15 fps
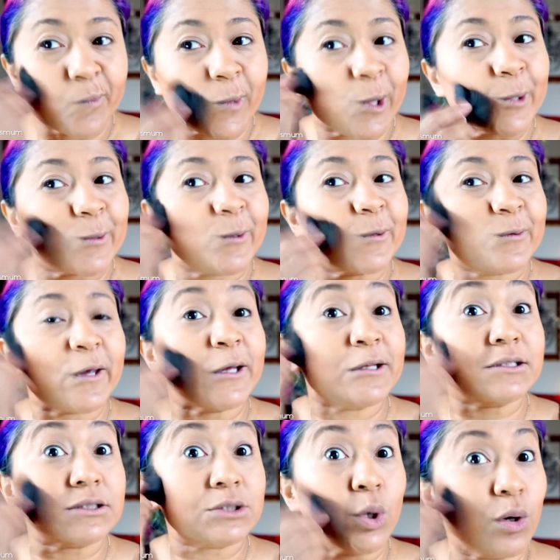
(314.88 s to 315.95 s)
This is the
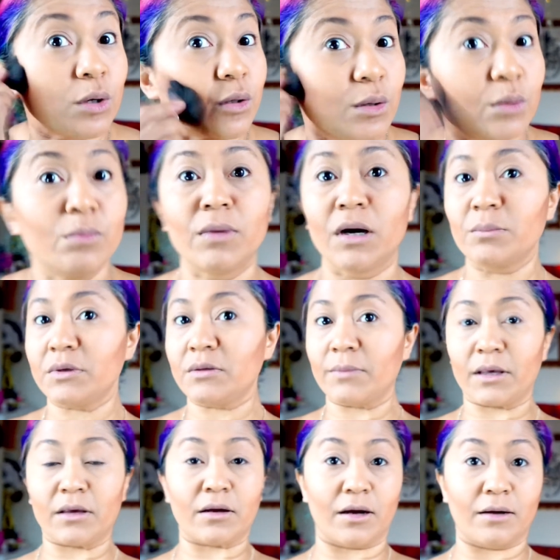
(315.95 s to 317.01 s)
total mummy
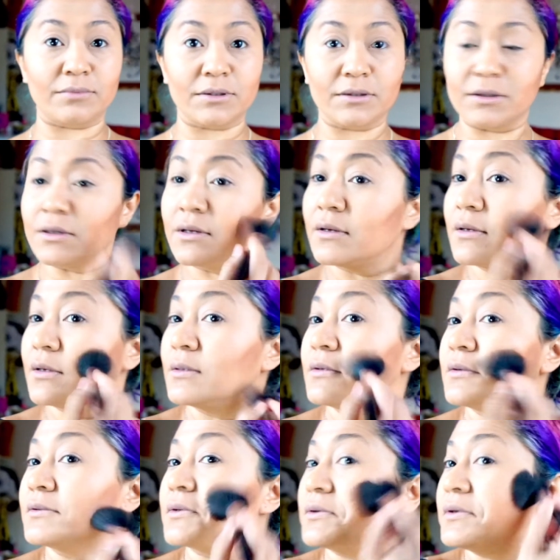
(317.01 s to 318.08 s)
makeup.
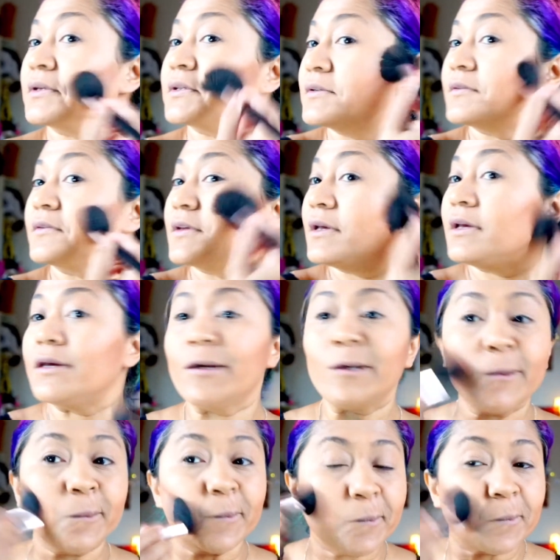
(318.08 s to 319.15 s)
So you can
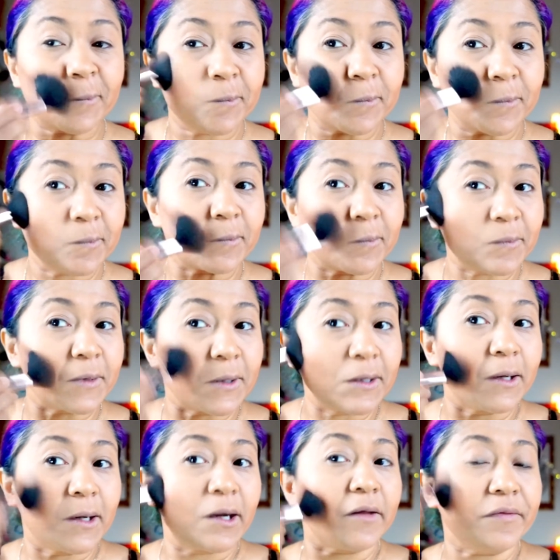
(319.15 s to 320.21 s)
see.
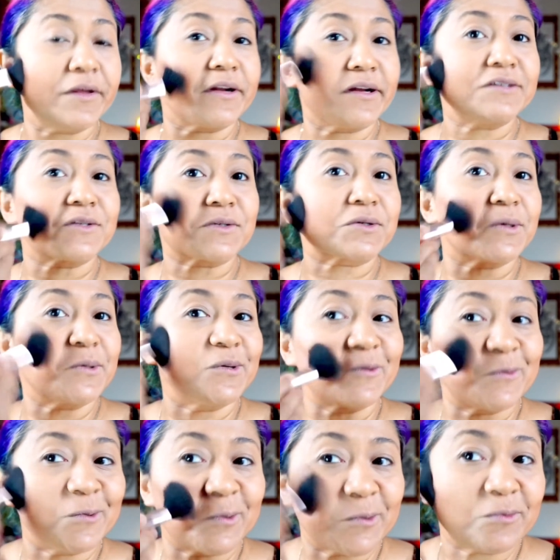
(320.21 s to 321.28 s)
And then I just kind of
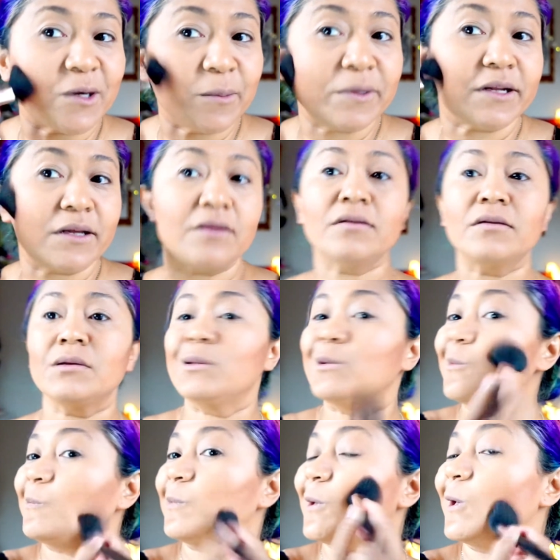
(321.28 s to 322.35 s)
rub it in a
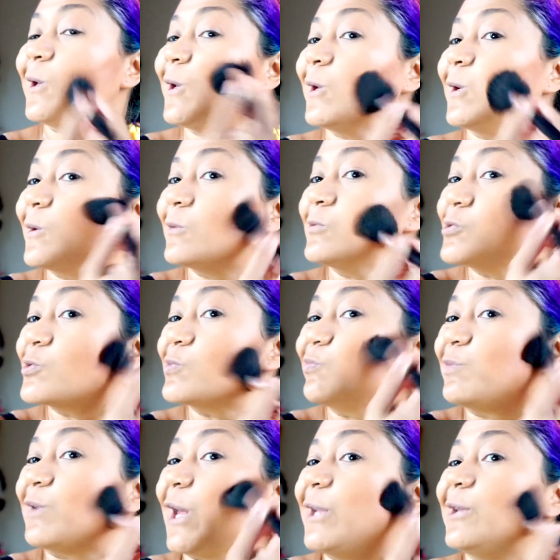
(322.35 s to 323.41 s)
little bit. Just
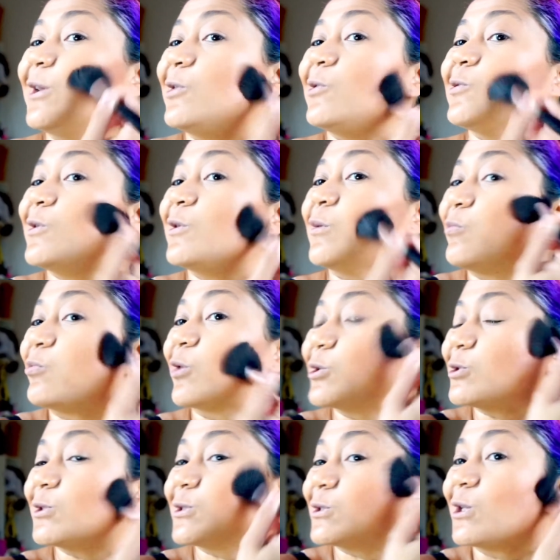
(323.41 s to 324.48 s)
blend it using the
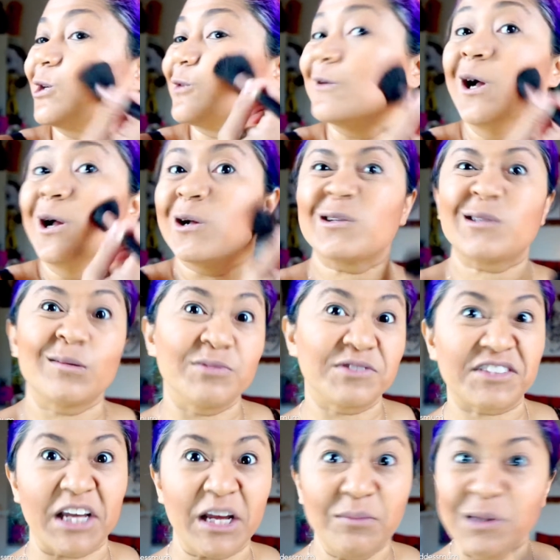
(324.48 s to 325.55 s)
brush itself because I'm
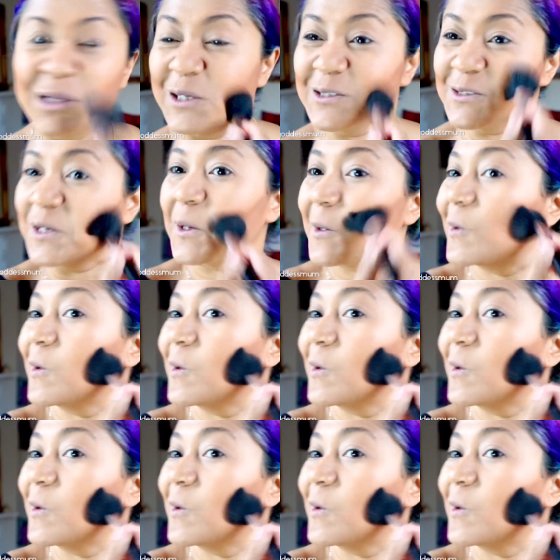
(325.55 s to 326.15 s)
damn lazy.